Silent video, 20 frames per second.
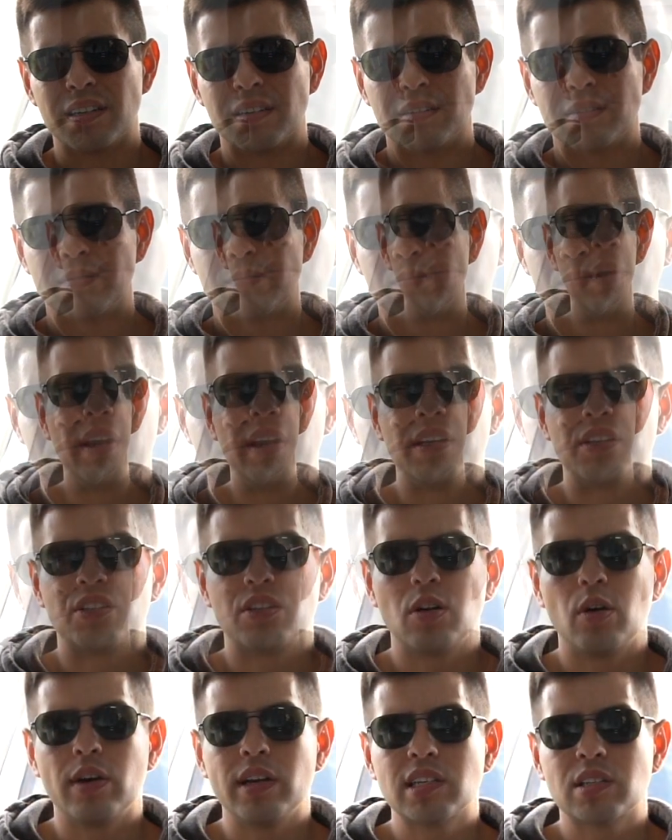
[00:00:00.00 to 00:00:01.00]
Hello everybody,
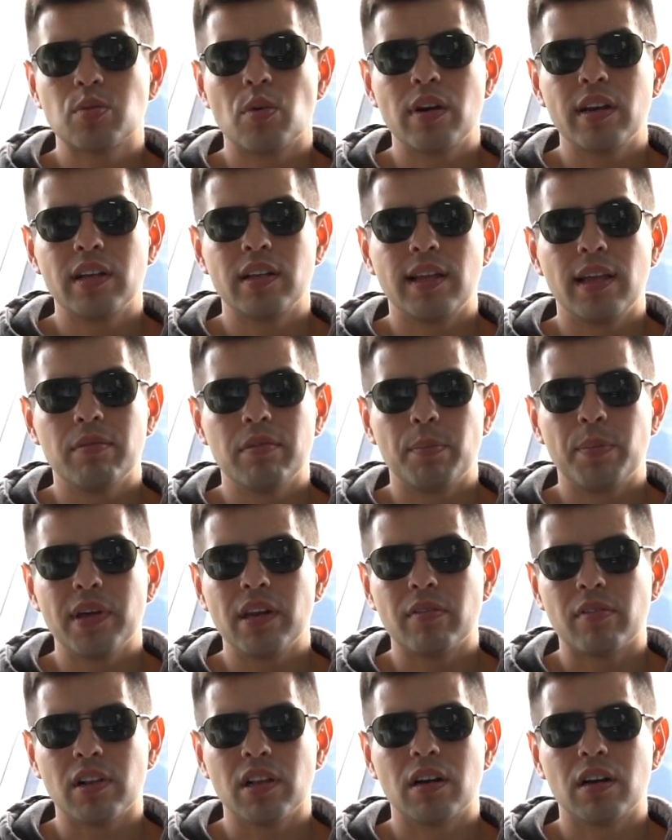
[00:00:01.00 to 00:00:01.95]
so I just wanted to give a bit of